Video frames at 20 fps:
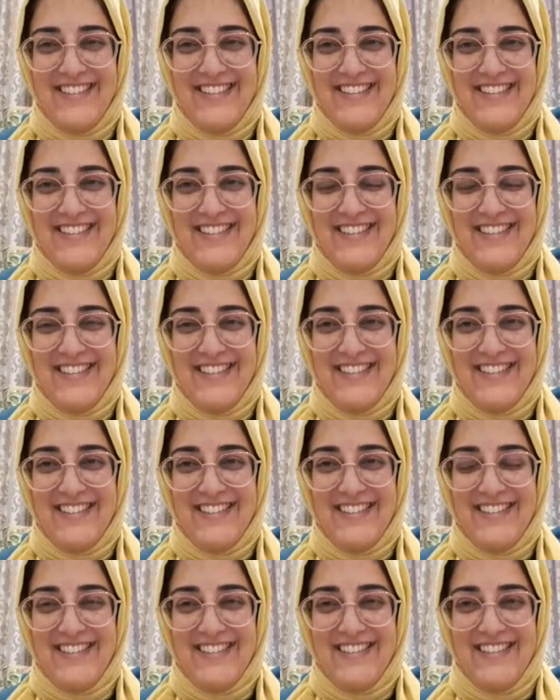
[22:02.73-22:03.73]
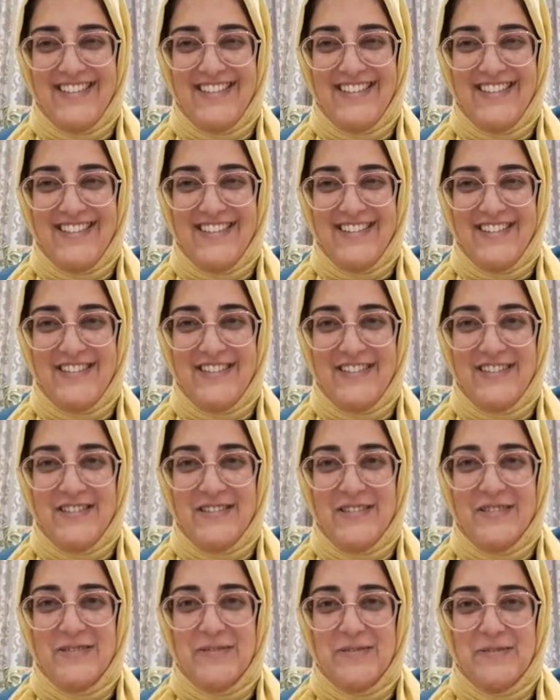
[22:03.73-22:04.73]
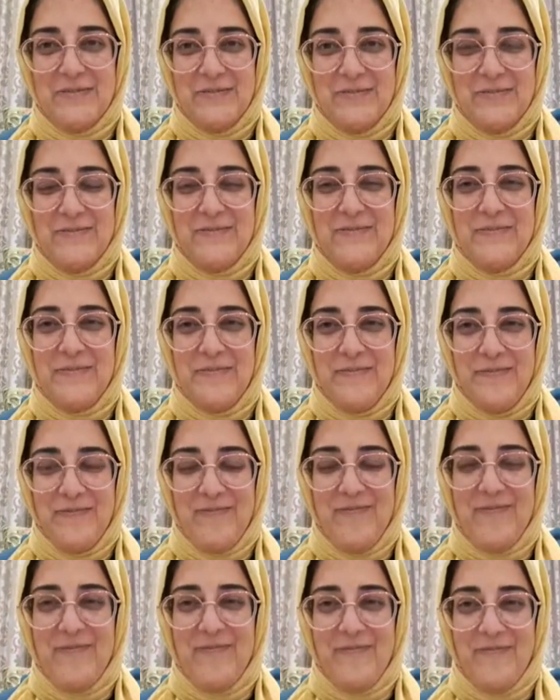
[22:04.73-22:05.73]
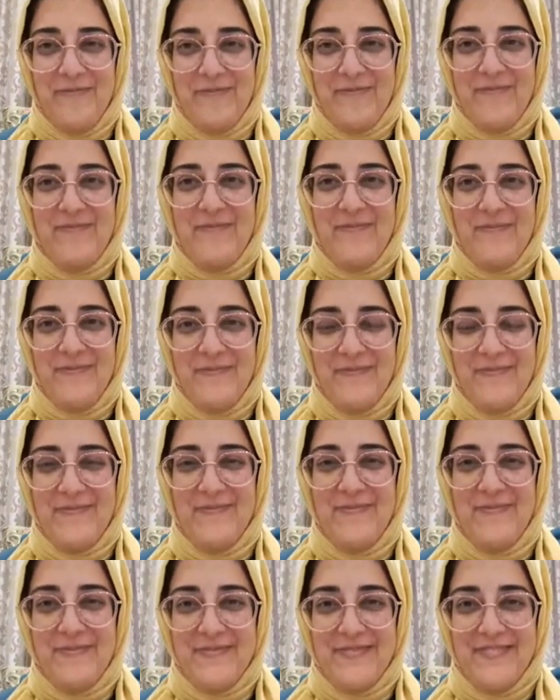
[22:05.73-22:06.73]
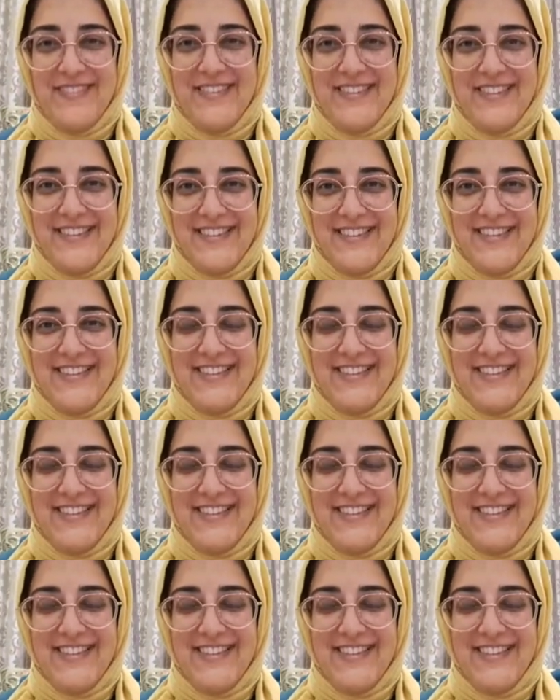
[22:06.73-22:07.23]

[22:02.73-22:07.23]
[no speech]